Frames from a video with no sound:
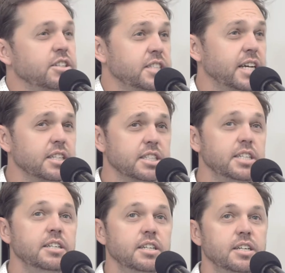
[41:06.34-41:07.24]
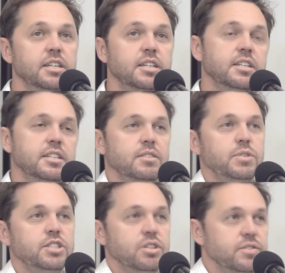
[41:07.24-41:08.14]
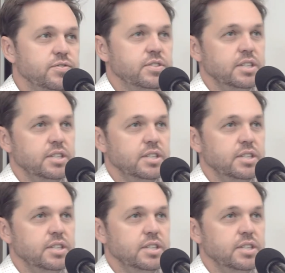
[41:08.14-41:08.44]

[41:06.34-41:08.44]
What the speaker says: technically, we sort of